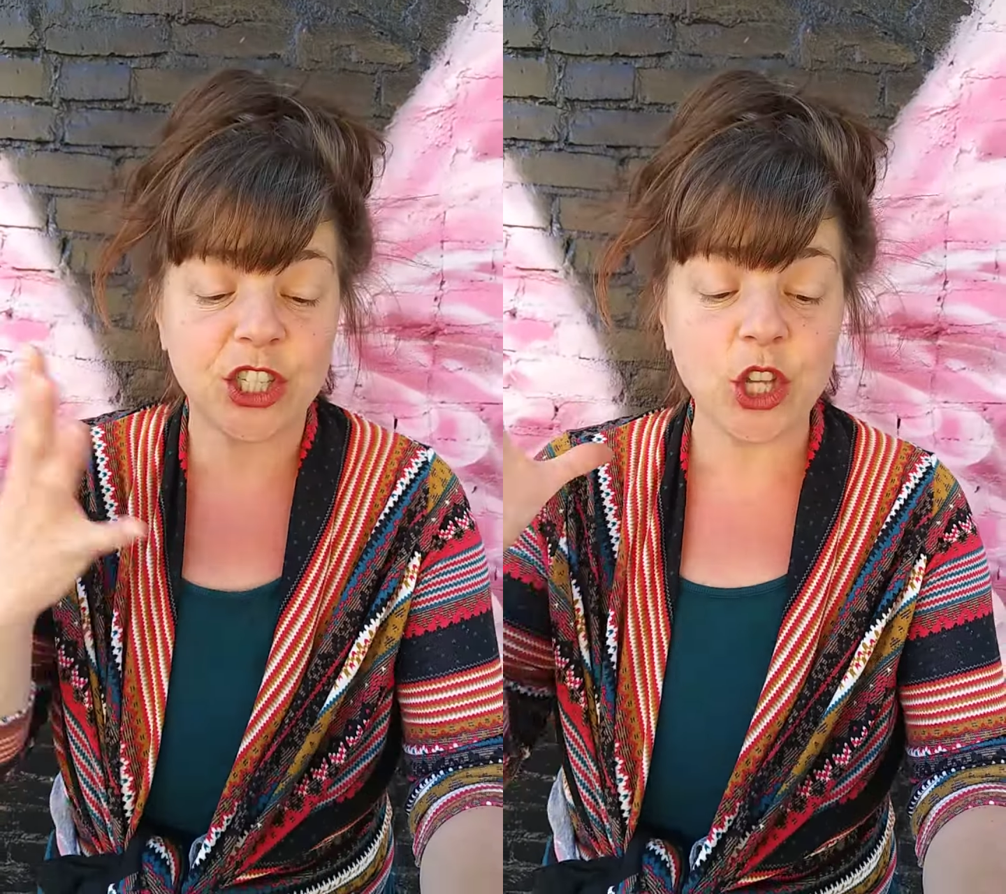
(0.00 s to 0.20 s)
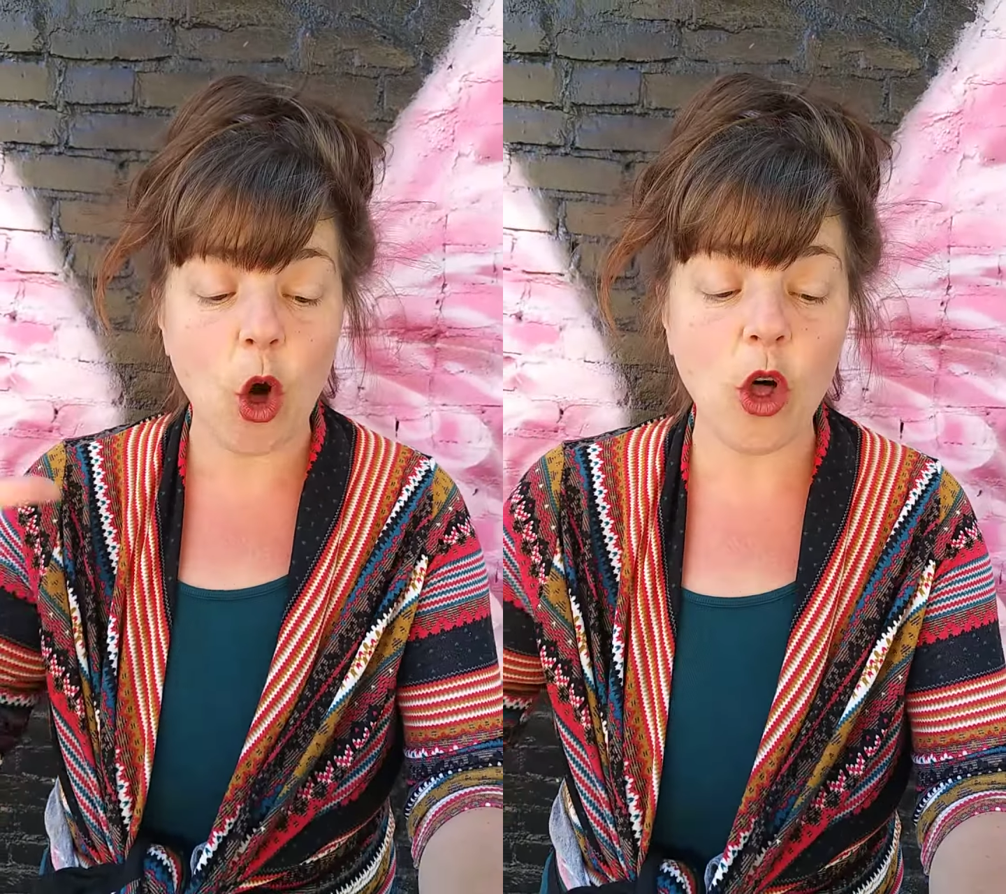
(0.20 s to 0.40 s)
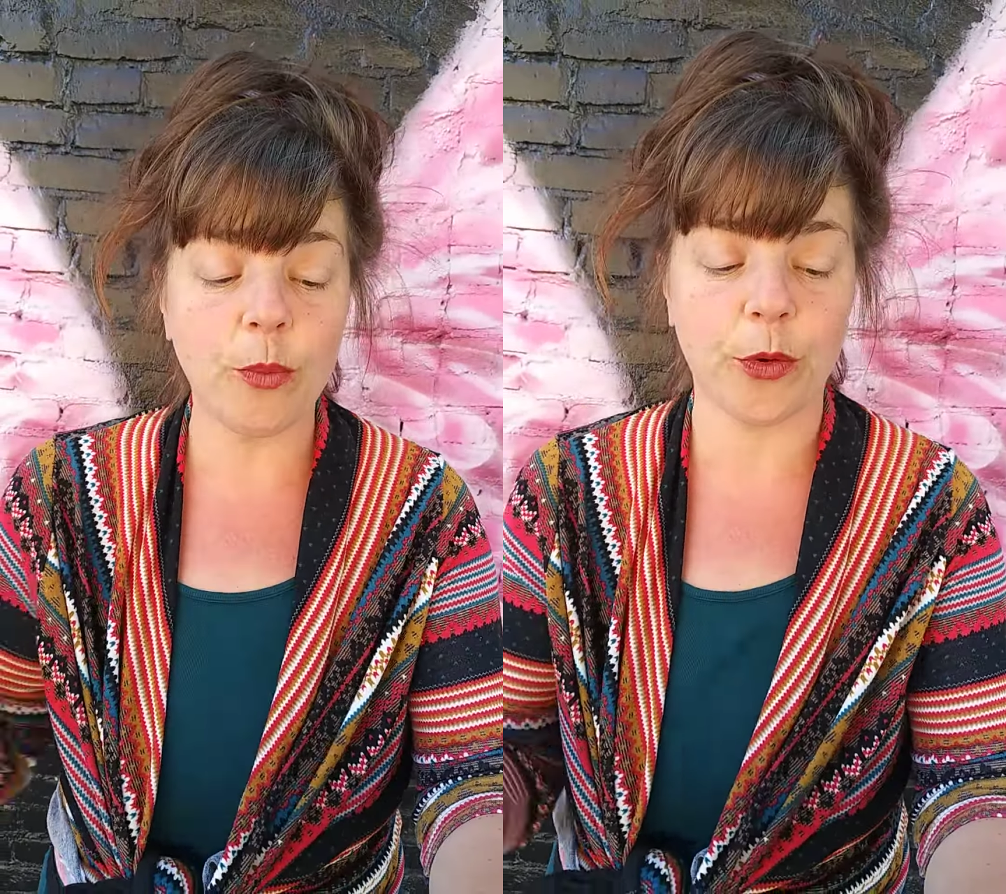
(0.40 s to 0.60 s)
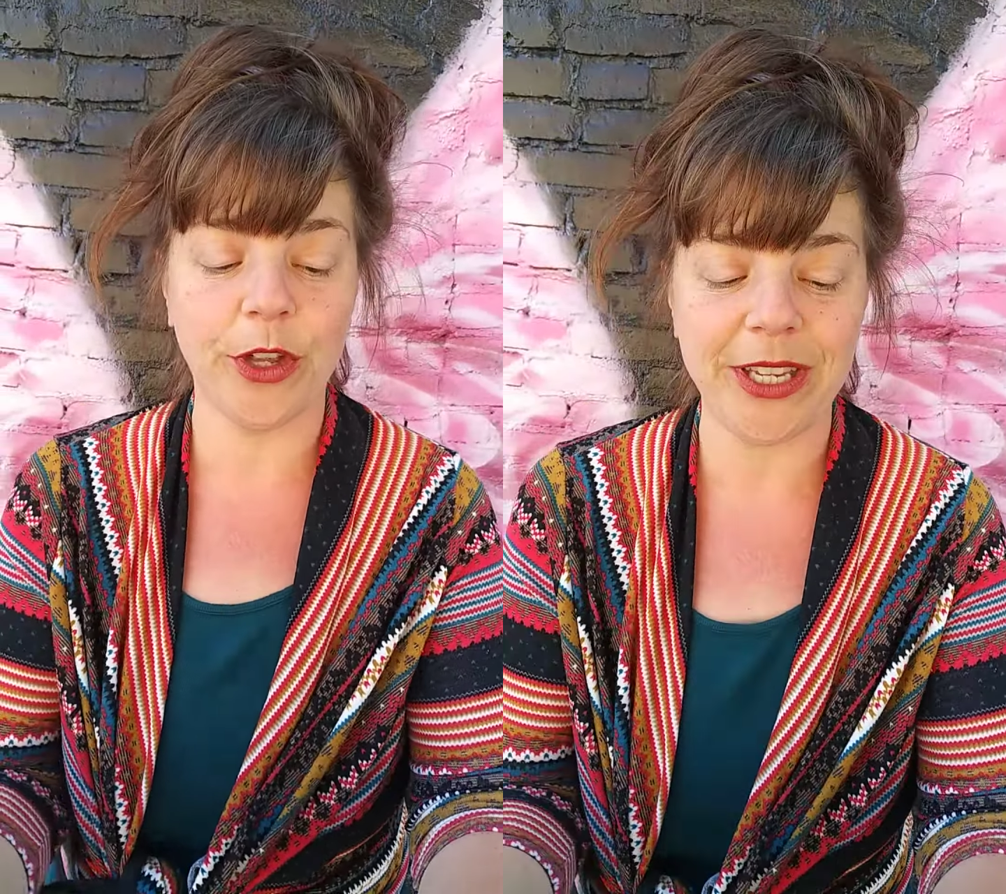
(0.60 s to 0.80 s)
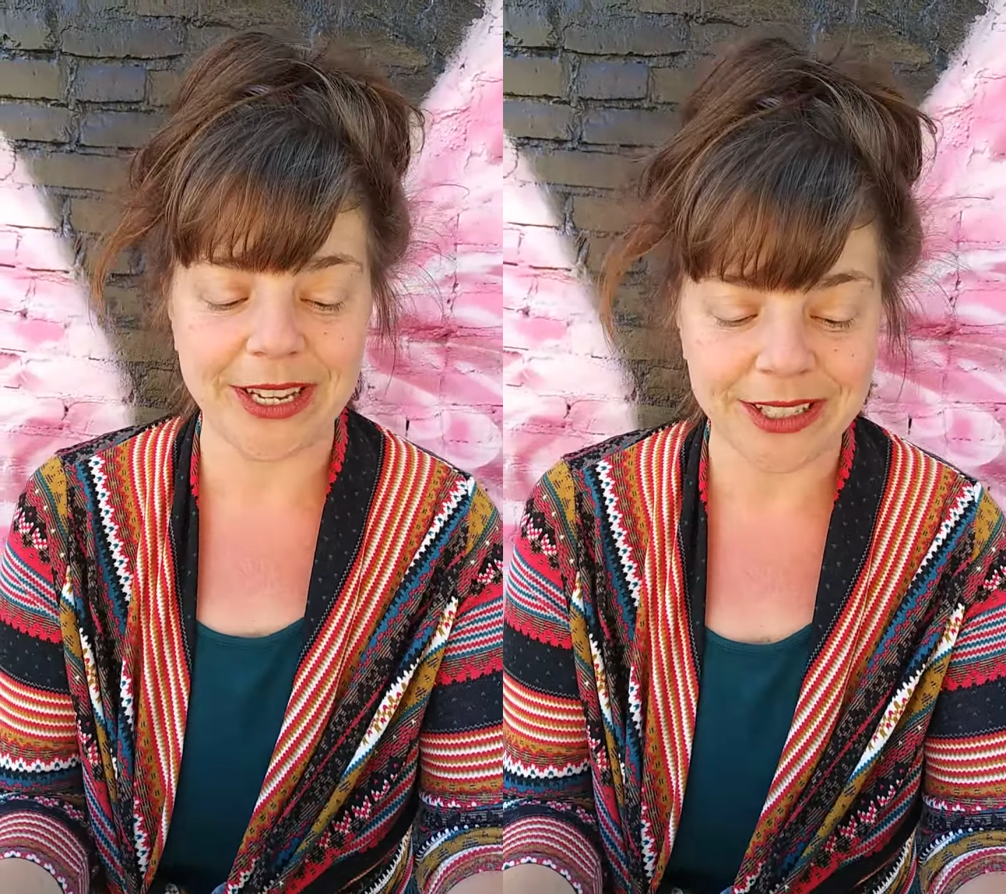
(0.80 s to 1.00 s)
soul
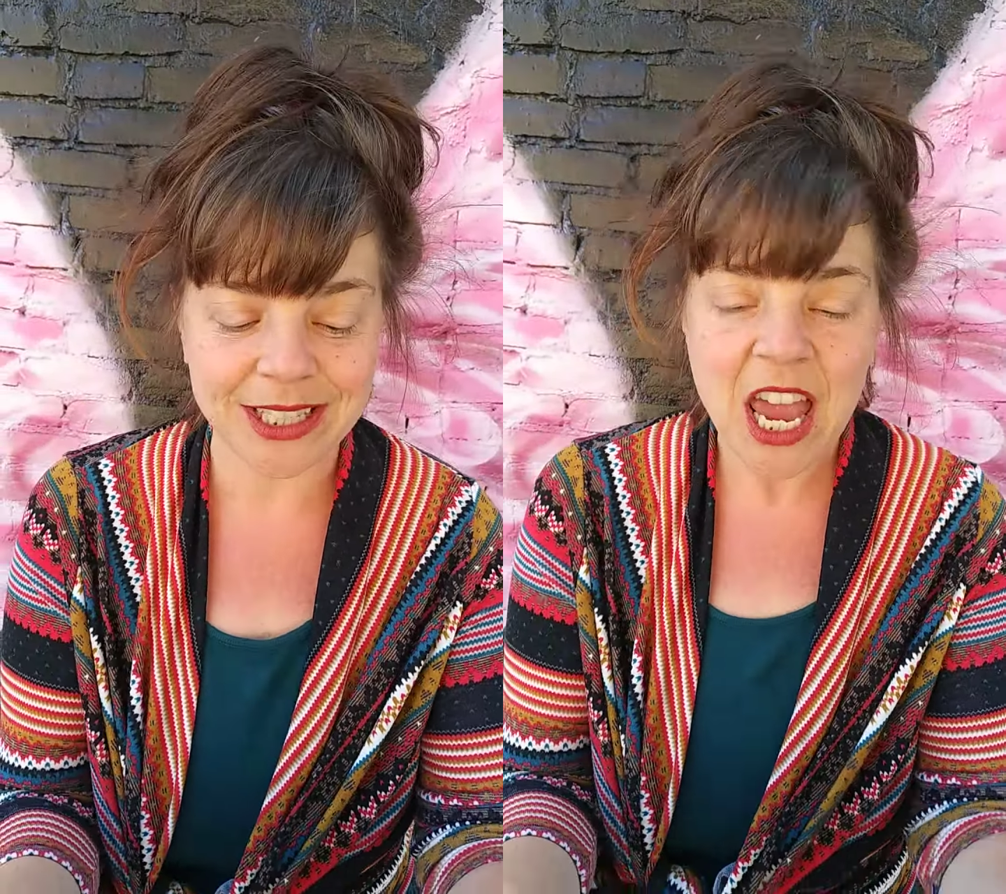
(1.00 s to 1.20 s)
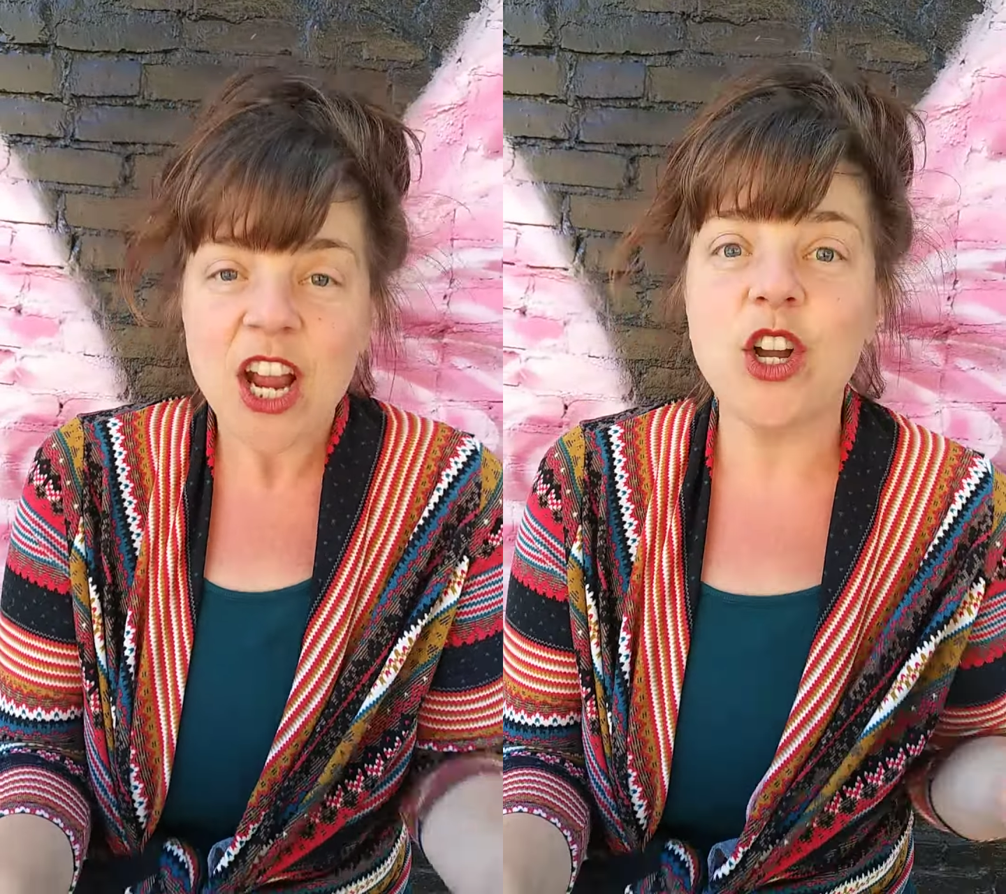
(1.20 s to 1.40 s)
brilliance.